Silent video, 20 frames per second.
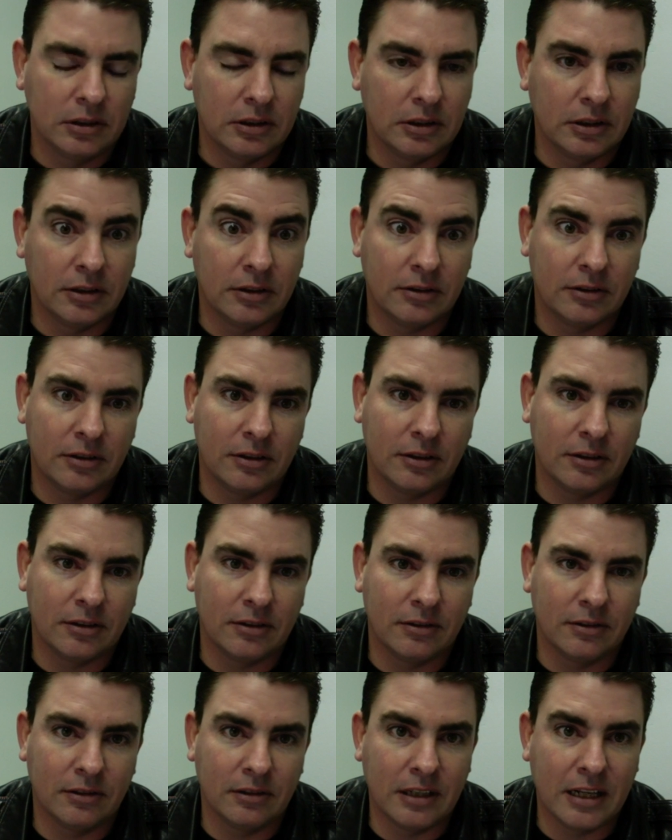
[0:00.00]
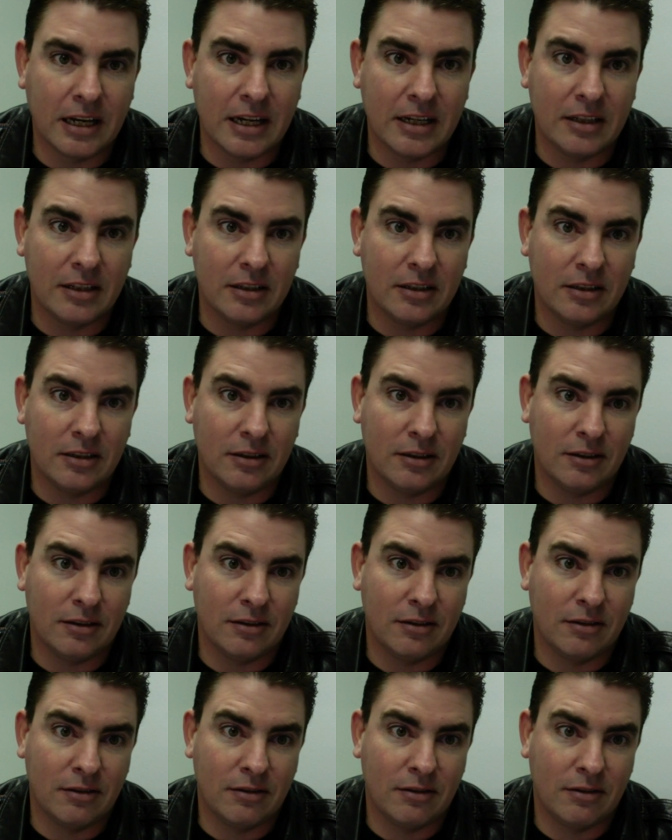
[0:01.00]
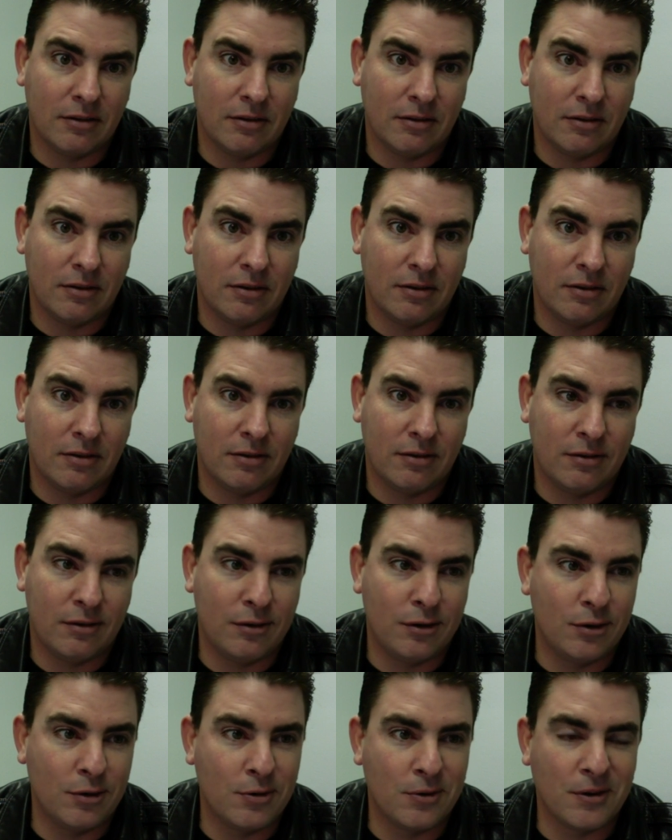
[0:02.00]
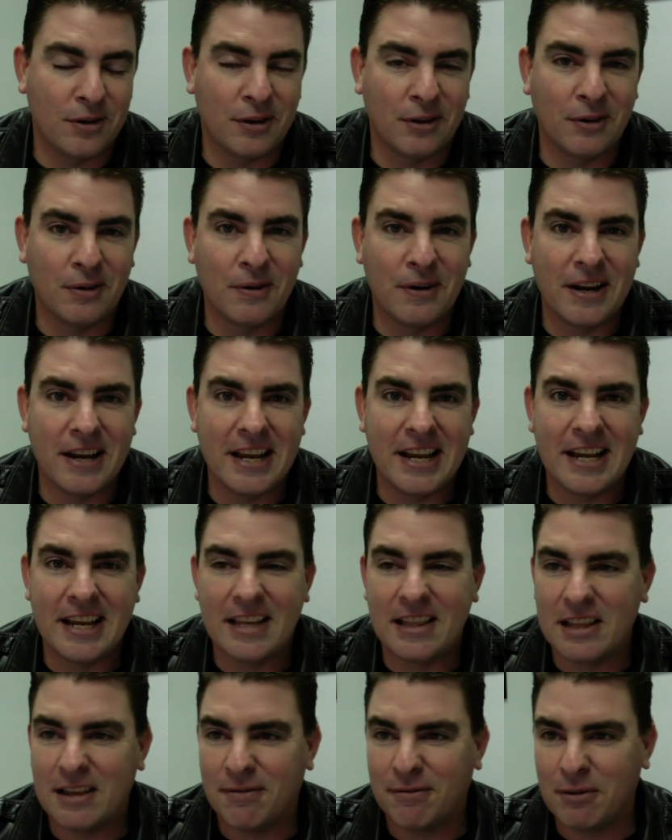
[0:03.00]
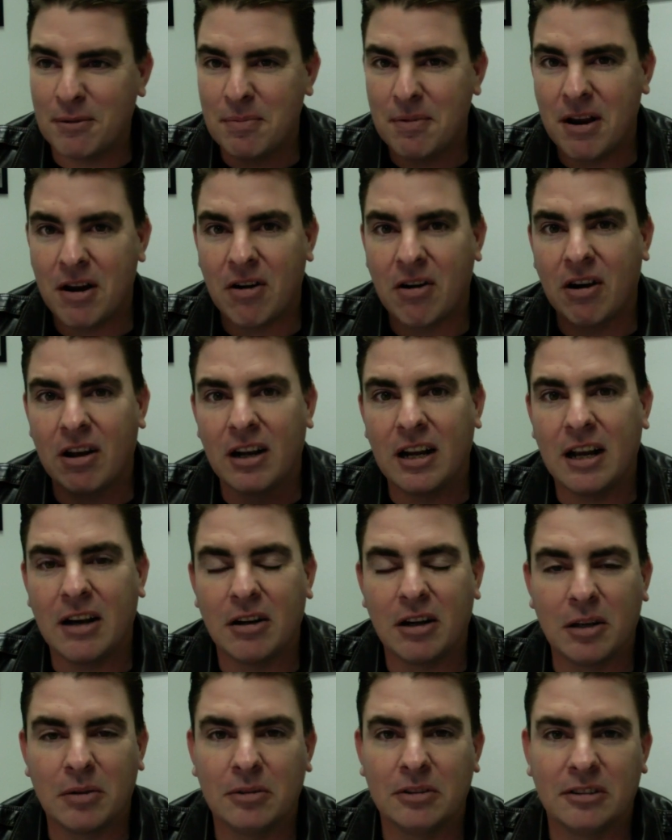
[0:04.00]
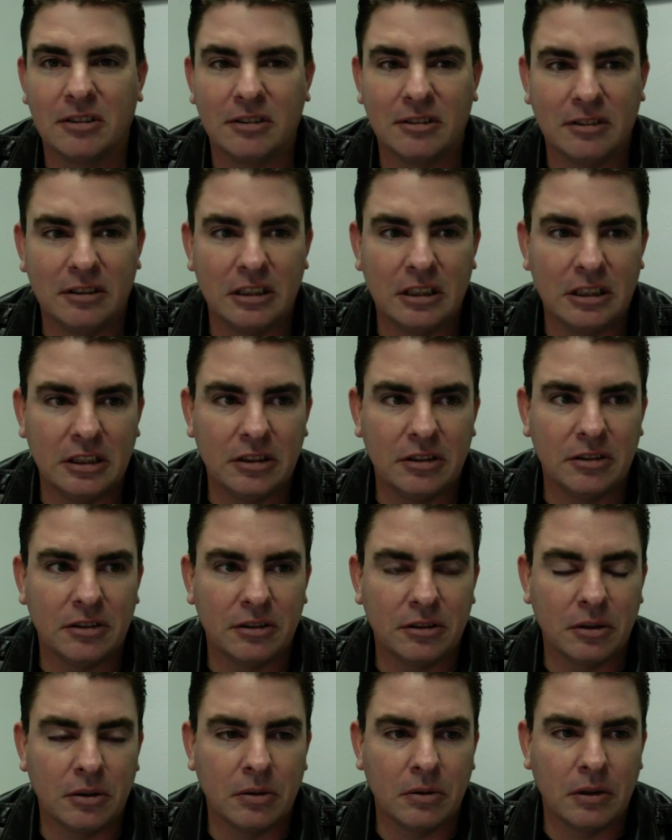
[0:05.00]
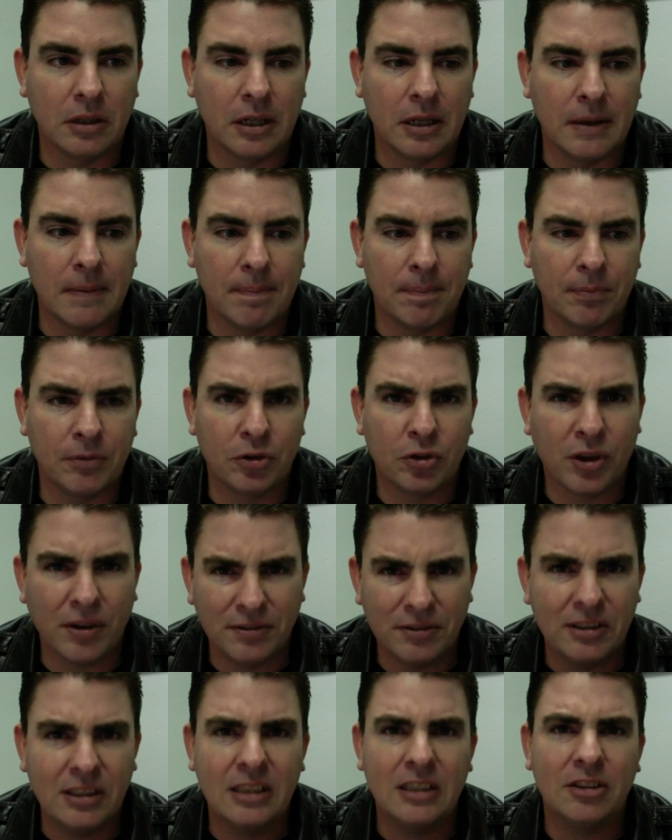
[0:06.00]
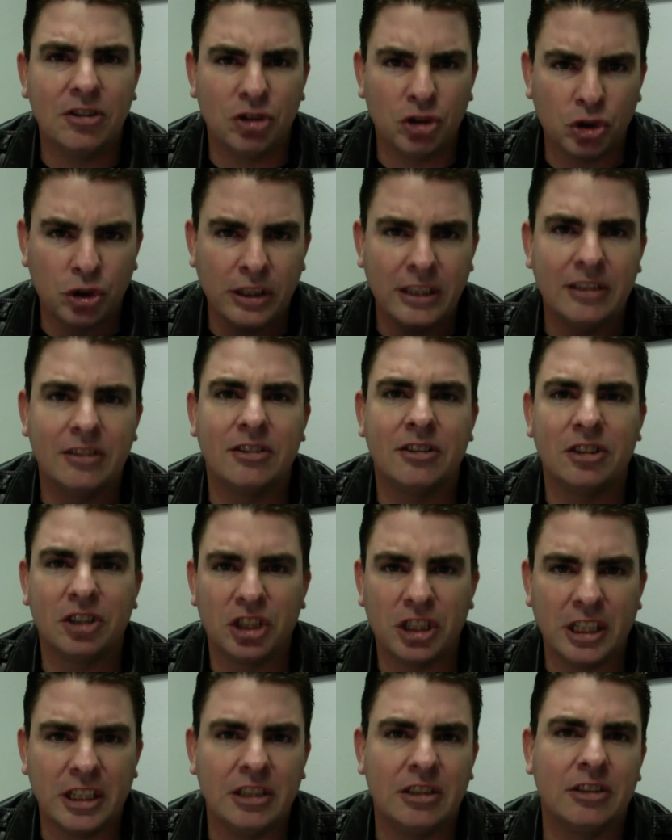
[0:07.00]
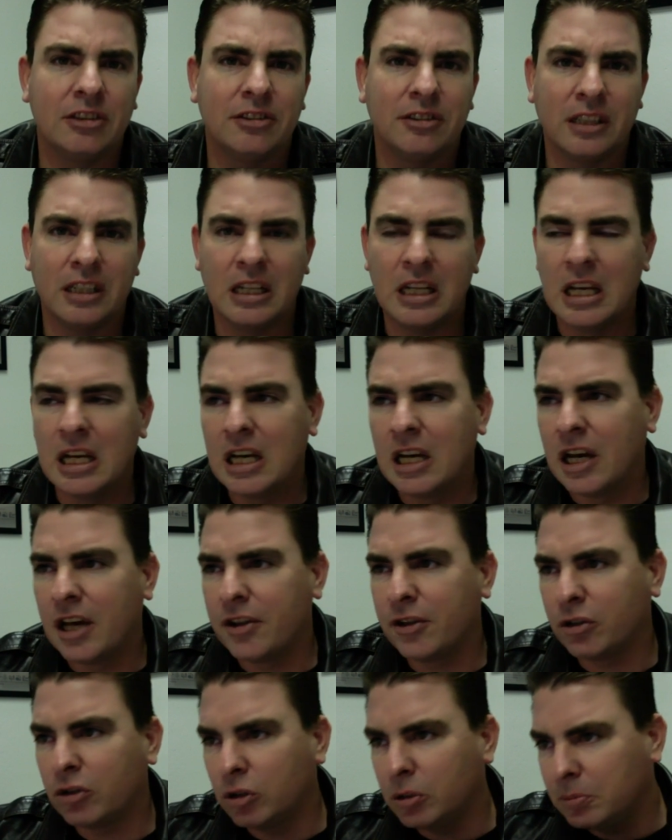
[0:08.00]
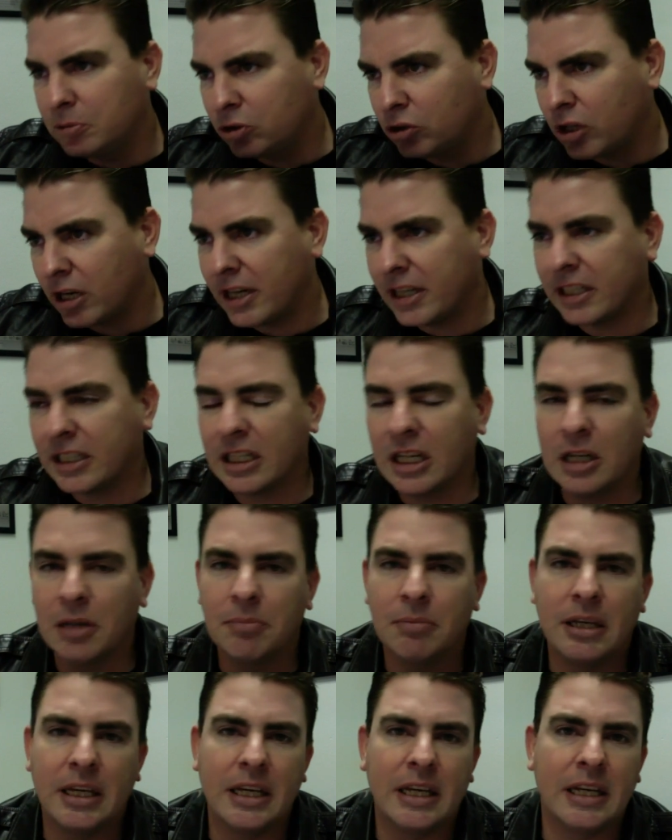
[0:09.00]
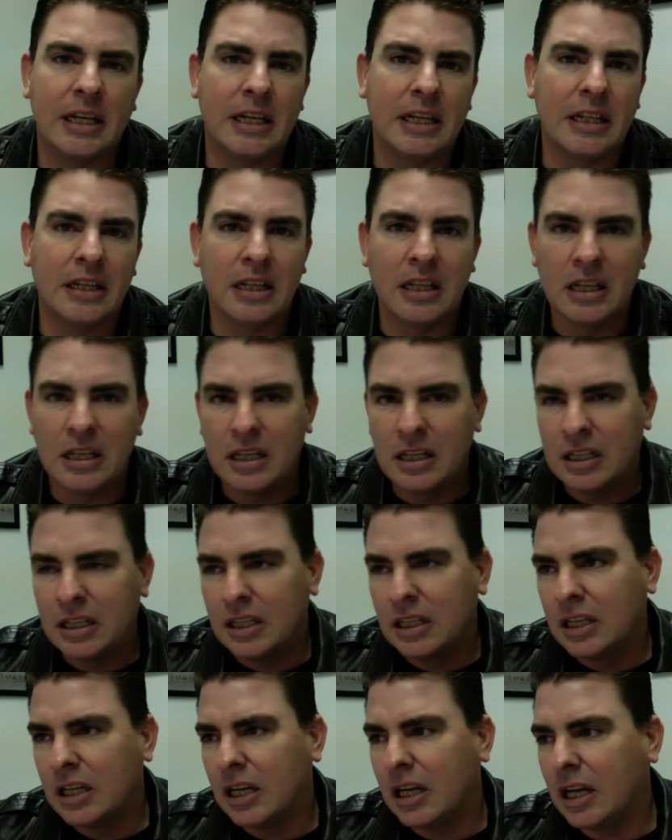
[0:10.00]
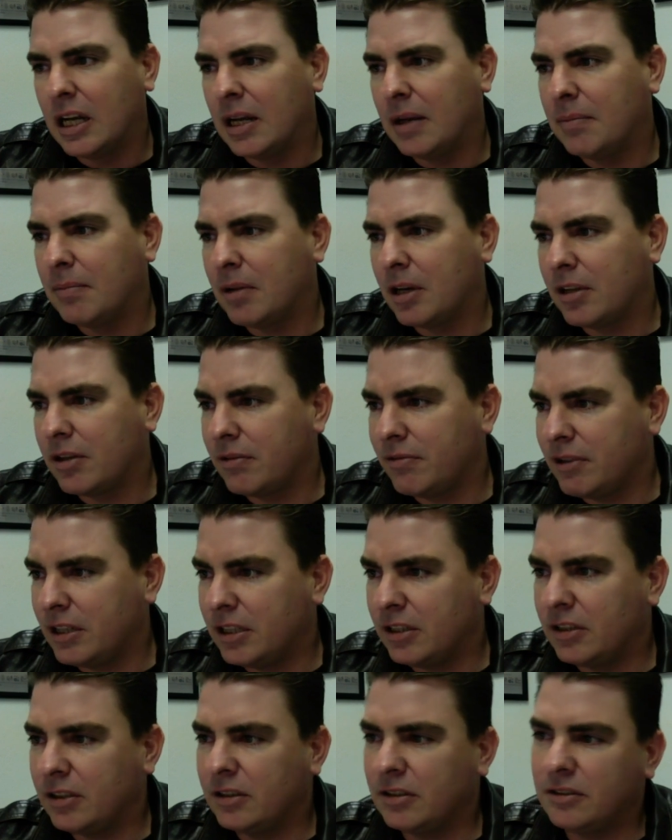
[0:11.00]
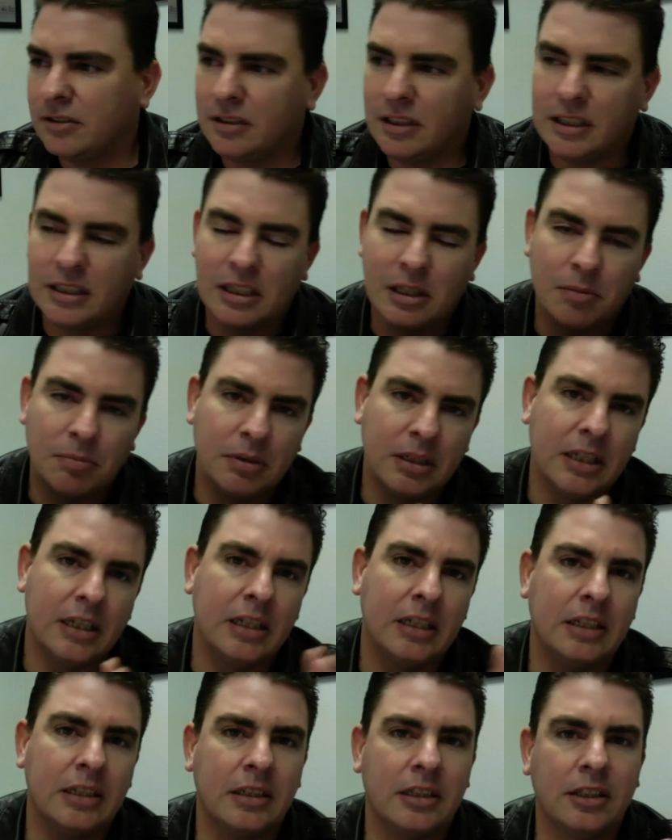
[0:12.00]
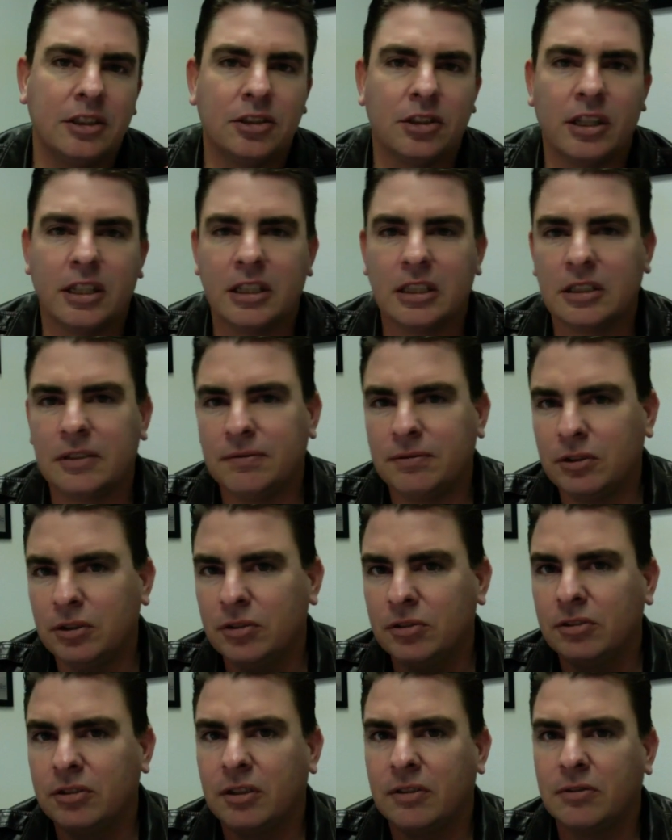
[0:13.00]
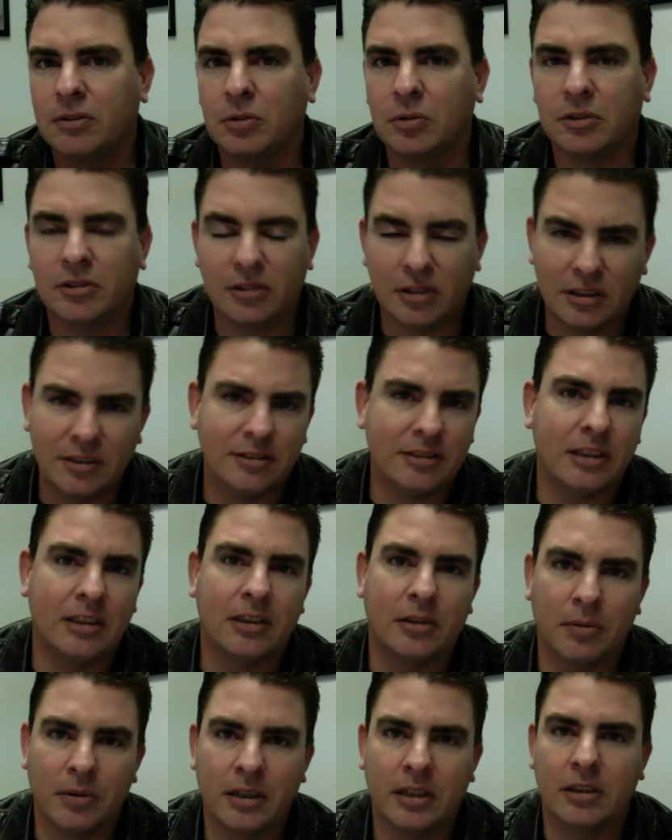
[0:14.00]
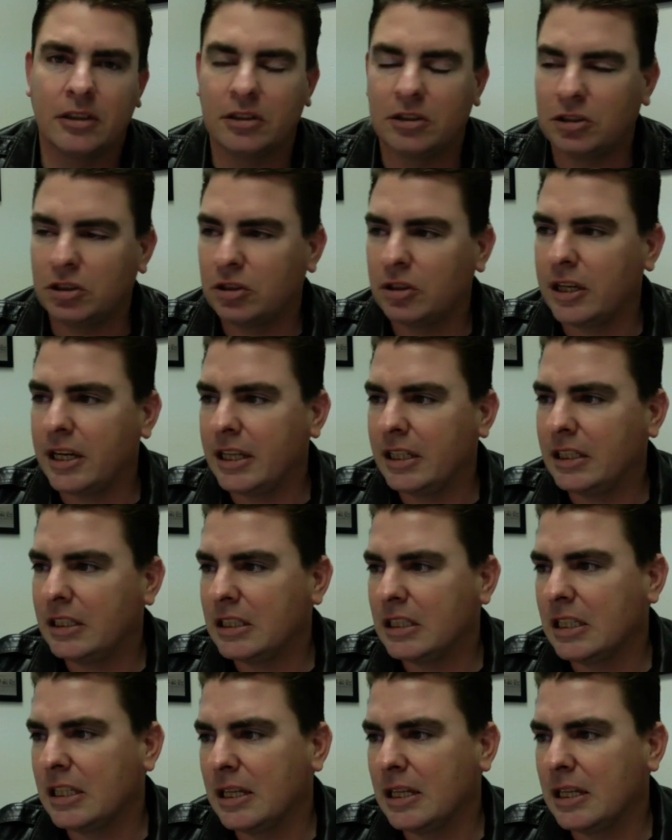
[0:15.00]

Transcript: until 92 or 3. And then from there on out, I was a senior. So I've seen these trends and changes, and other groups try and come in, and other vendors, they come in and they try and confuse everyone. So let's set the record straight.